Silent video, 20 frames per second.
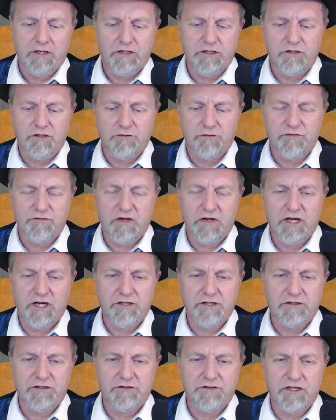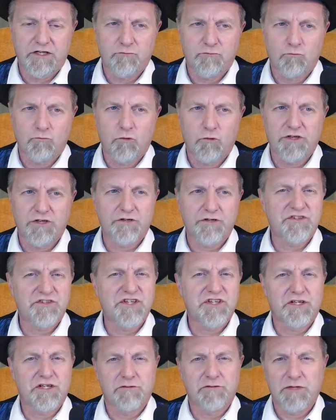you find that what they're
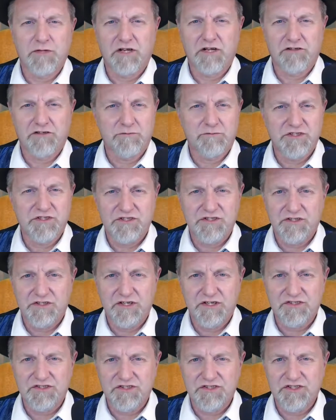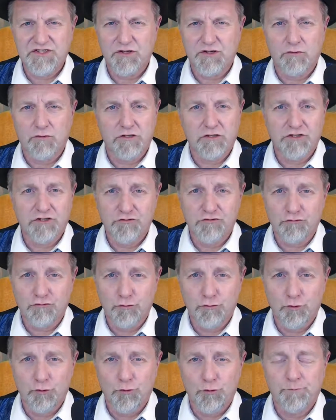saying about them isn't necessarily
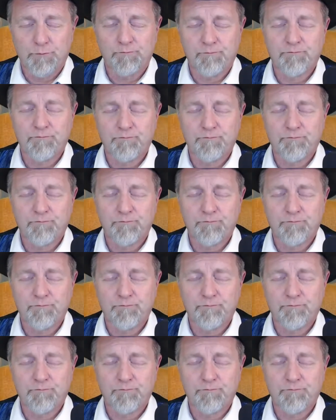true.